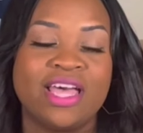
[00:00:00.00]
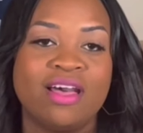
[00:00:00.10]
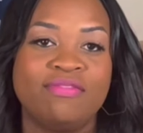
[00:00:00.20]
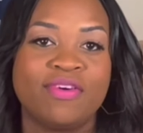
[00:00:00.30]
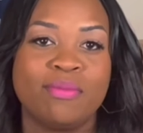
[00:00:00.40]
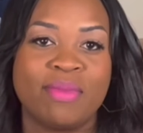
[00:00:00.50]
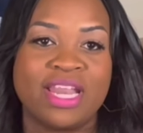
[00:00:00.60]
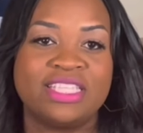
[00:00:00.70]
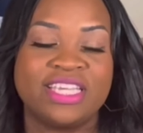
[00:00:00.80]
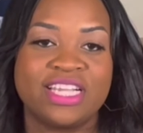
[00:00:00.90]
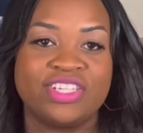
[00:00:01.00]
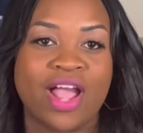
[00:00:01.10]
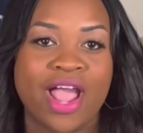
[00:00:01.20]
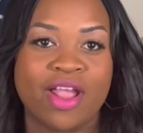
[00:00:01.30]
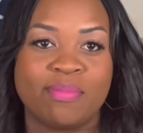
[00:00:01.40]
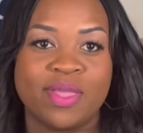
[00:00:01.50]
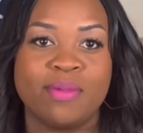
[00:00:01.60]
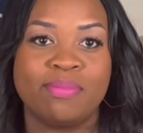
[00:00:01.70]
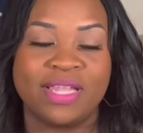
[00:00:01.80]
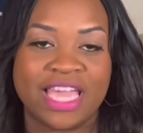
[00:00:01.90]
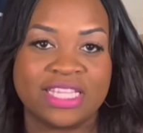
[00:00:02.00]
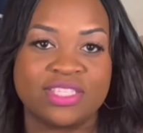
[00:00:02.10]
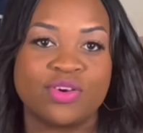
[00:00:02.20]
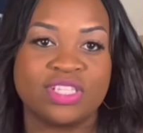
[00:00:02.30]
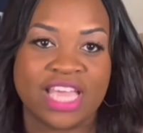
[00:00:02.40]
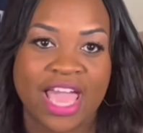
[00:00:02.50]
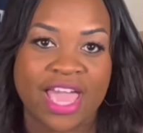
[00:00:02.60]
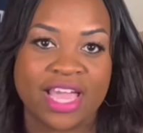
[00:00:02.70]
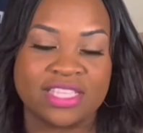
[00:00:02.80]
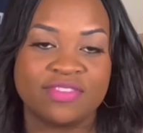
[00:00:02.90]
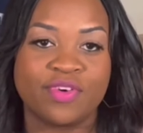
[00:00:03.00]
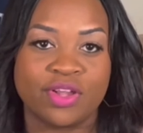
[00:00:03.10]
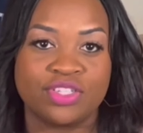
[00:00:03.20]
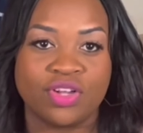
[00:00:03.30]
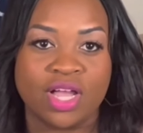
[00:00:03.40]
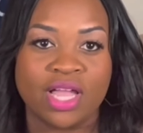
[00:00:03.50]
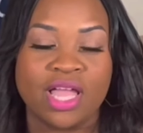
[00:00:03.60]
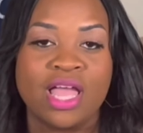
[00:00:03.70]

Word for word: the upfront money to get your IRP plates or tags for your truck.